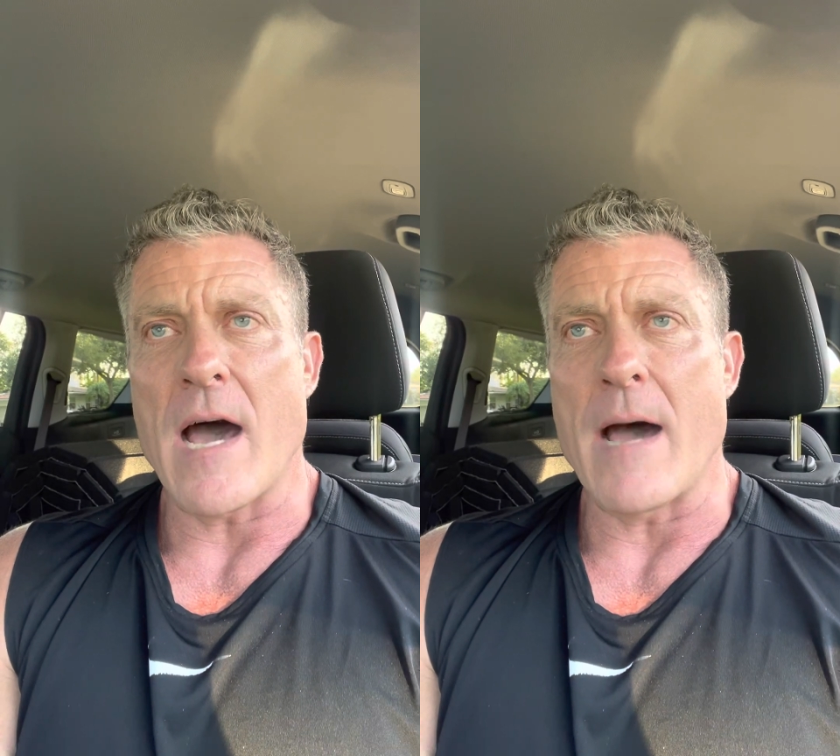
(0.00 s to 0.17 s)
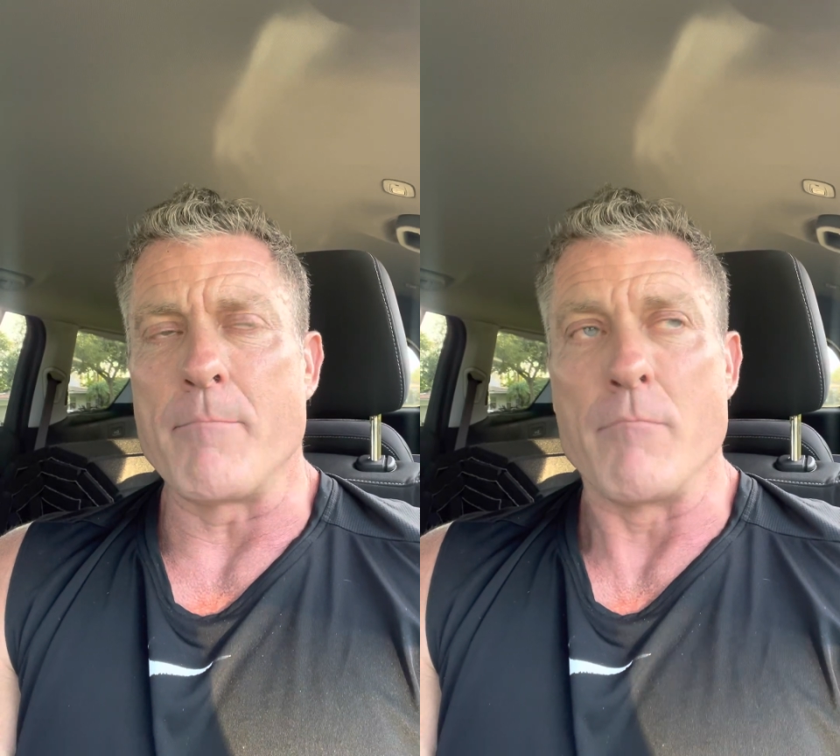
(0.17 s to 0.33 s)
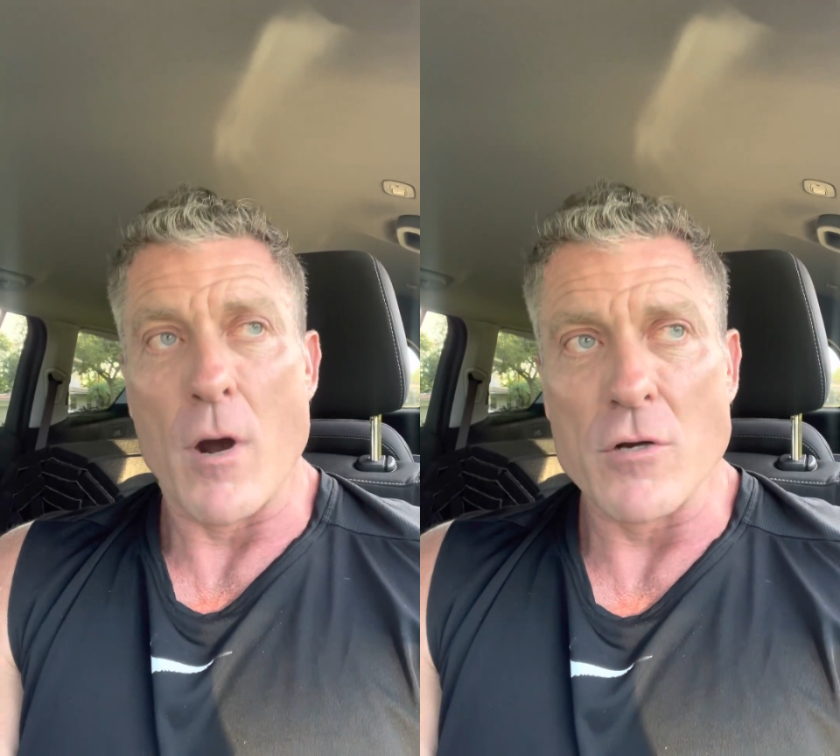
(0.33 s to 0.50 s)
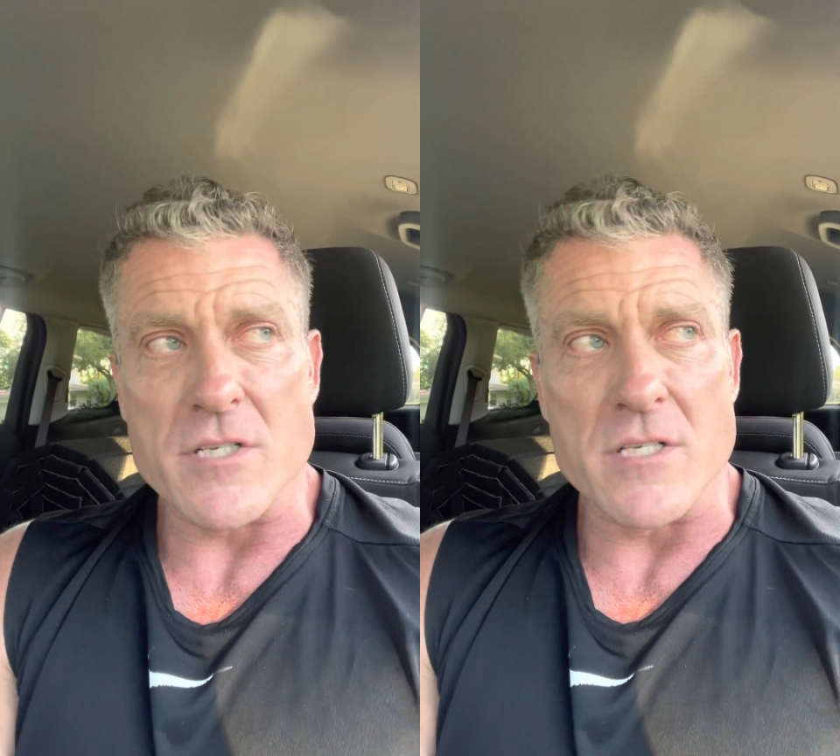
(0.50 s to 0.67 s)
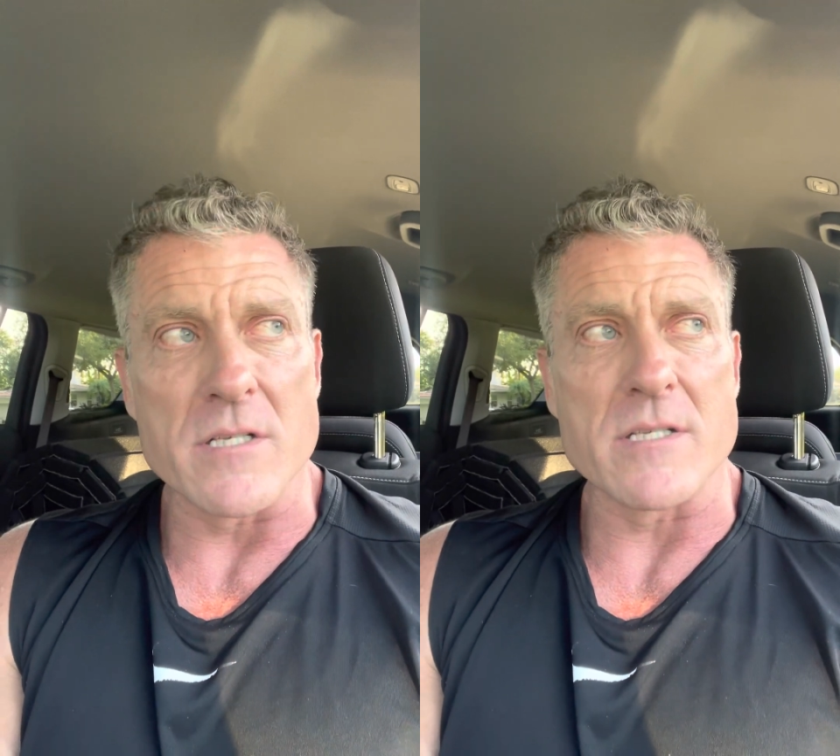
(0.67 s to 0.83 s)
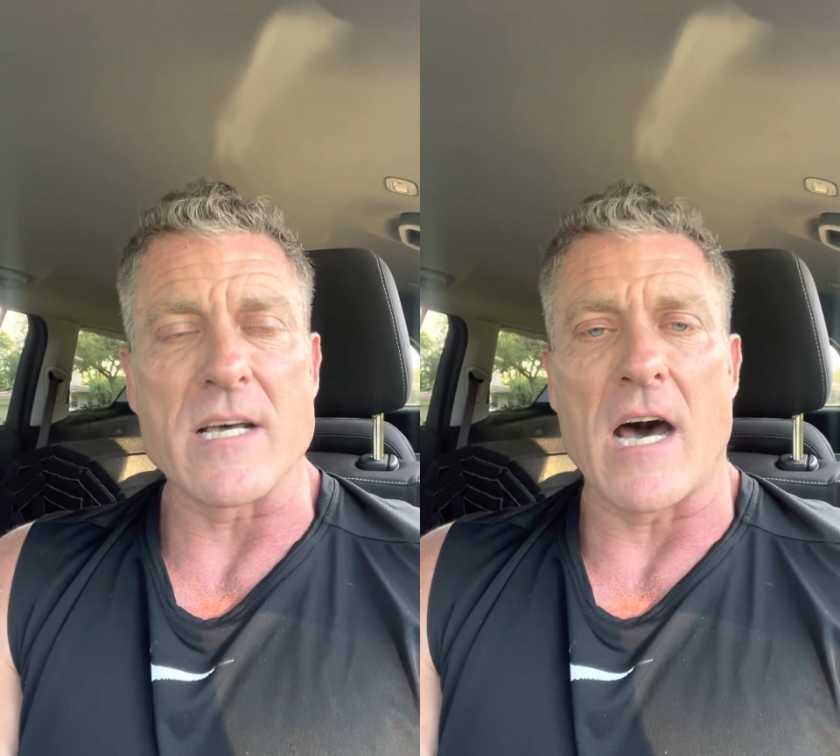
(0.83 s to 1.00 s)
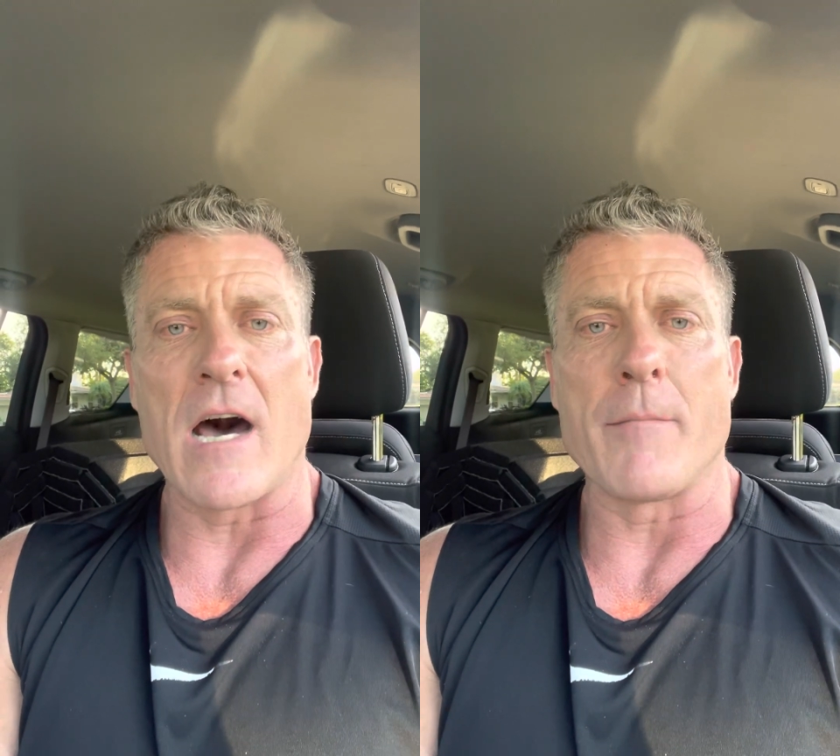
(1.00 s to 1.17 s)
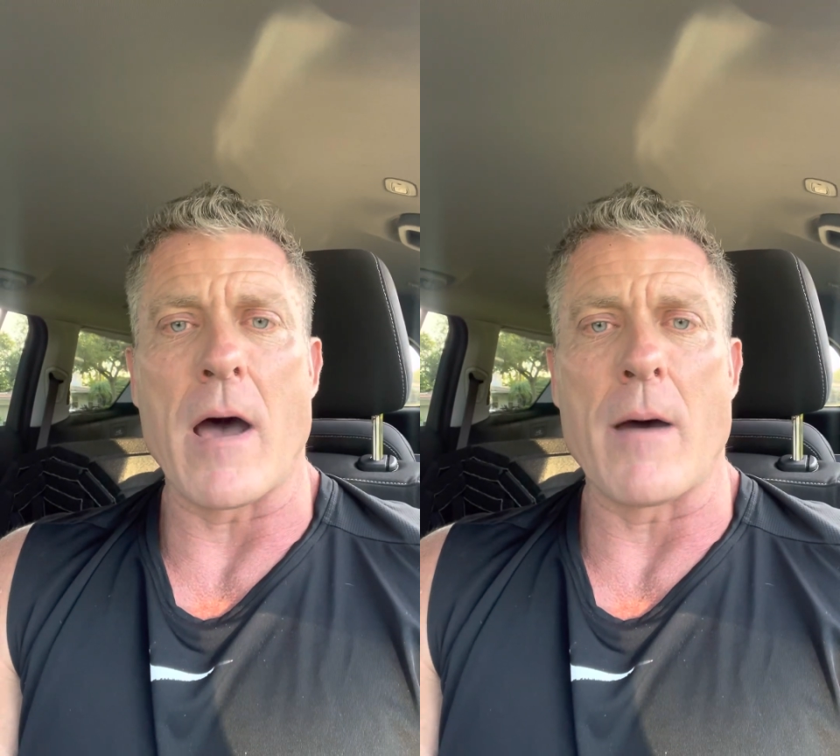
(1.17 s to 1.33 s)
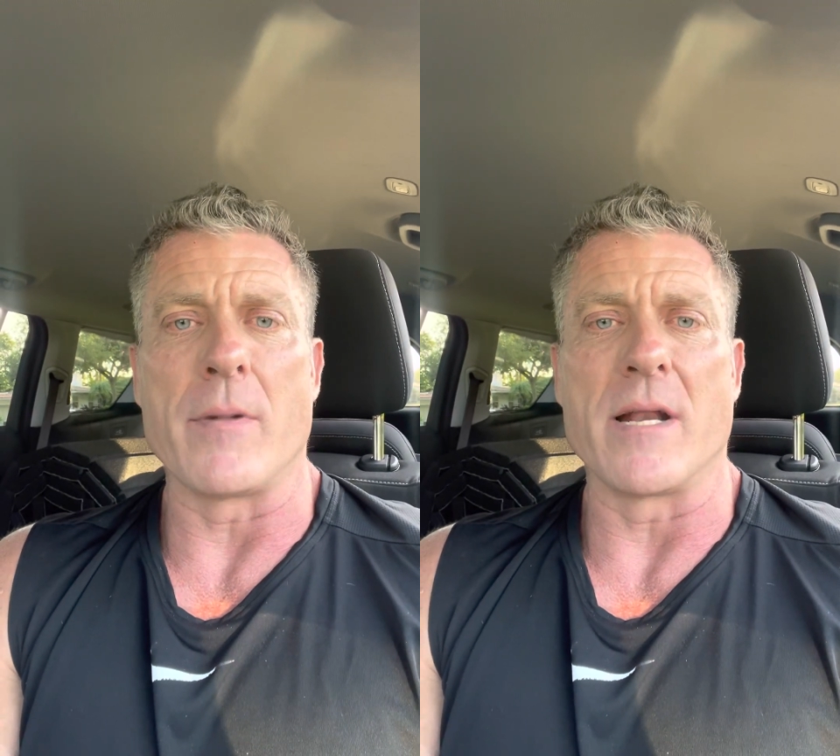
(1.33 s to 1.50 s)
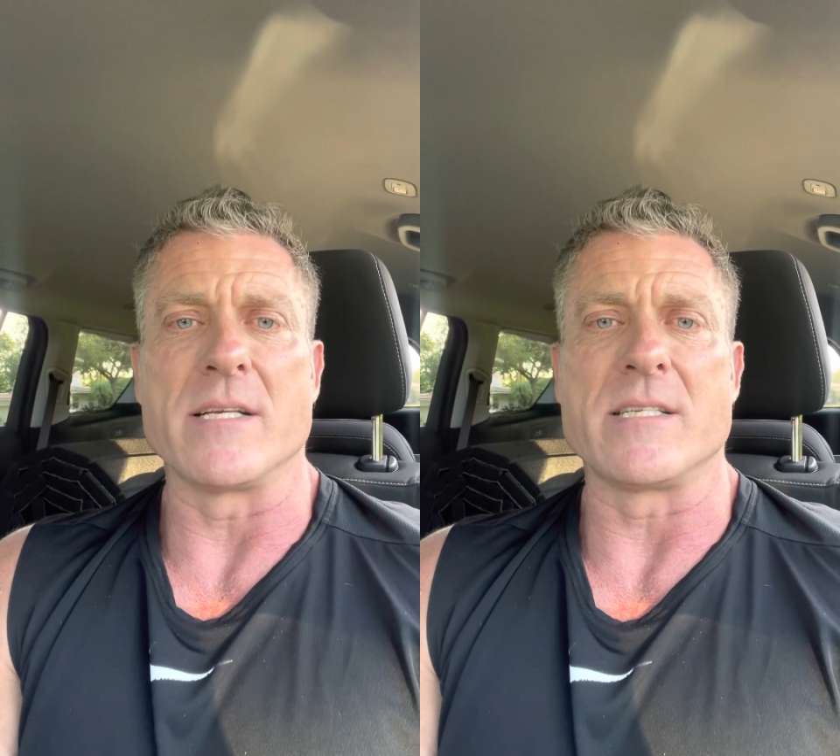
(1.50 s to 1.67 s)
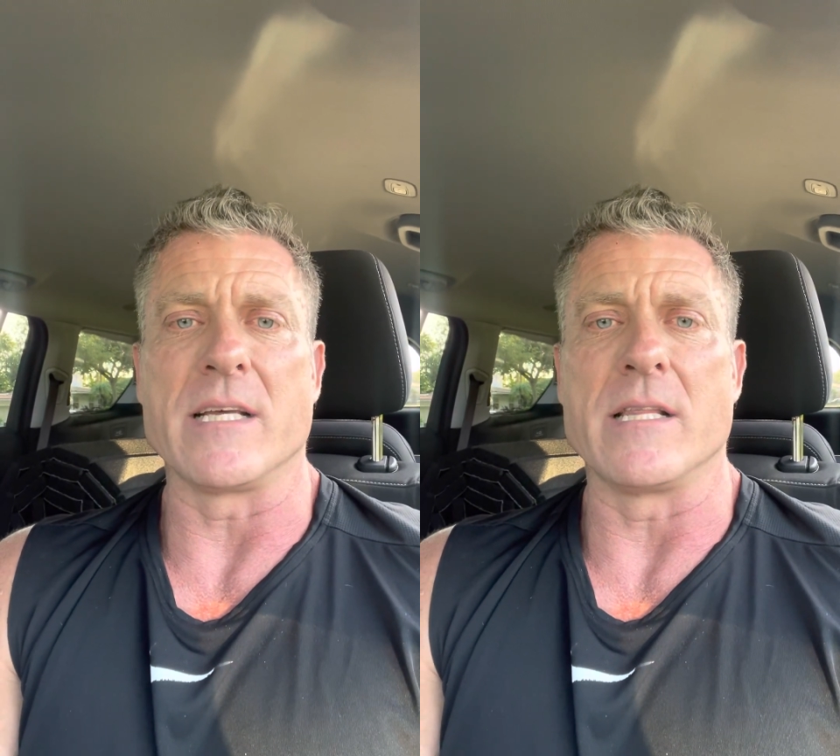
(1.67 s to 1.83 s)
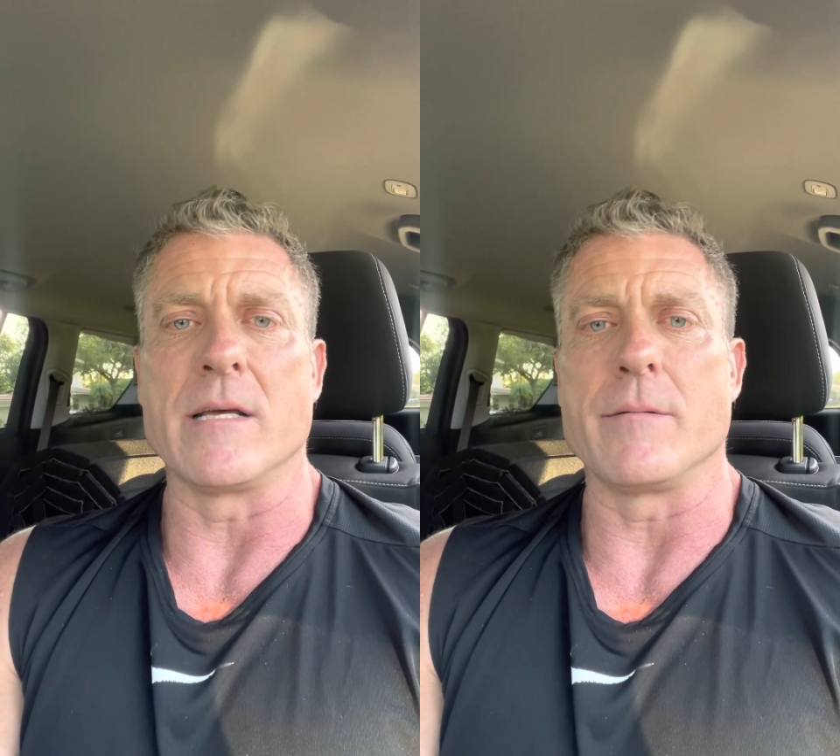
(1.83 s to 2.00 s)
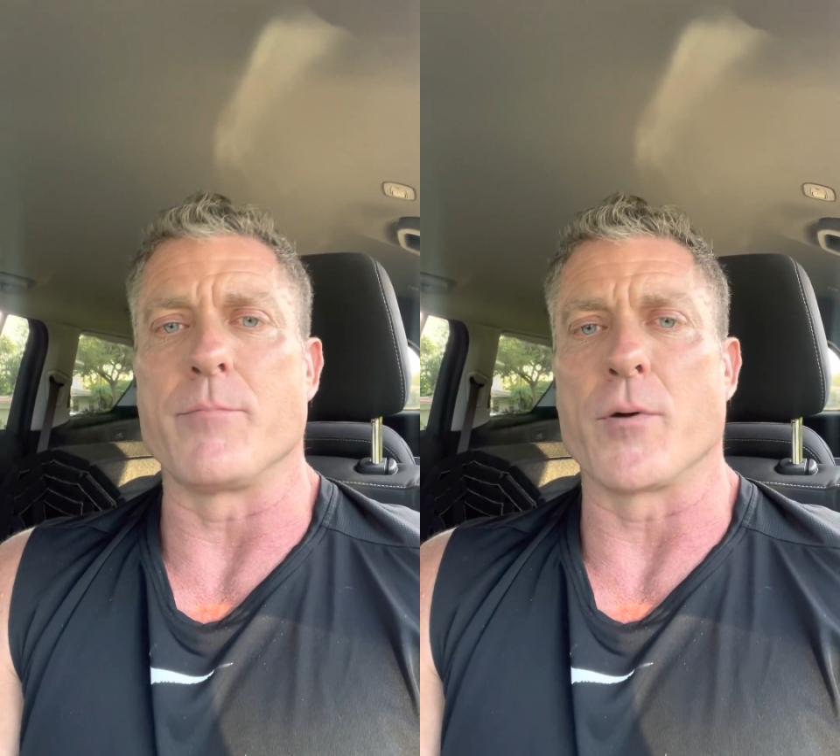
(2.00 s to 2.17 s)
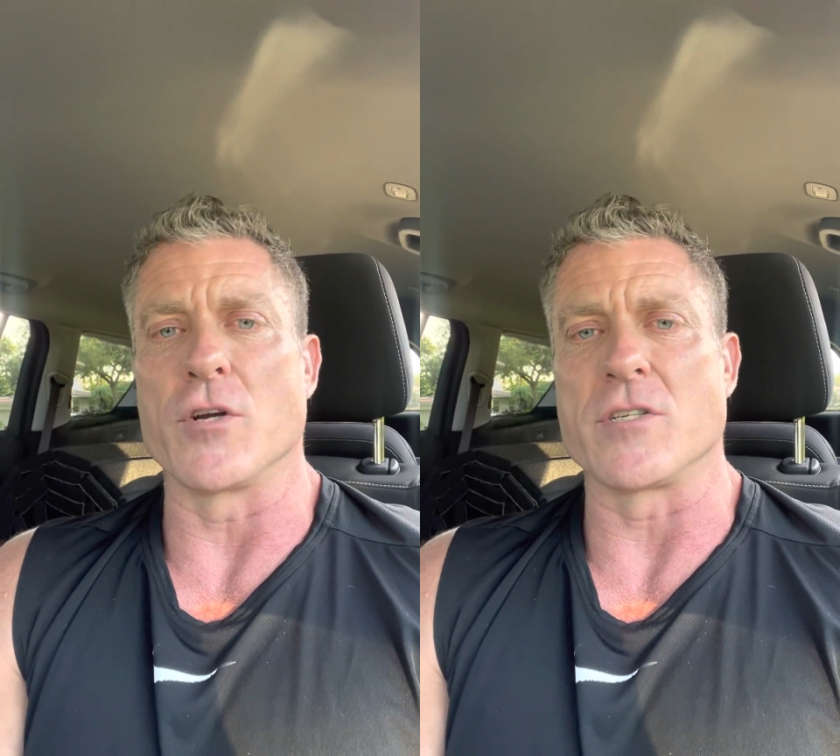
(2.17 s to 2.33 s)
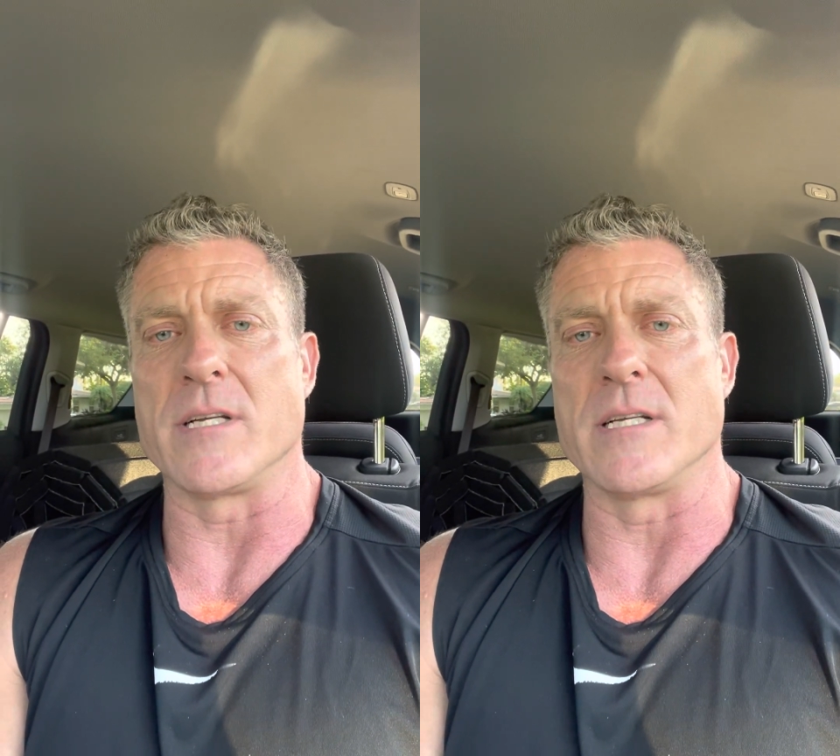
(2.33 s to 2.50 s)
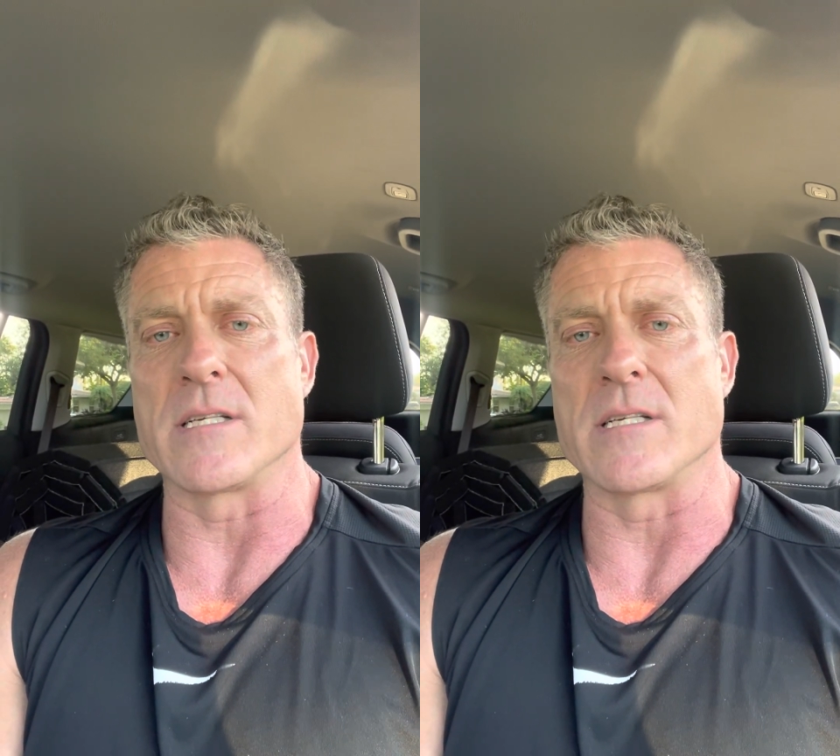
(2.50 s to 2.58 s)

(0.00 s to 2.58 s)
most of the time I'm going to see that the person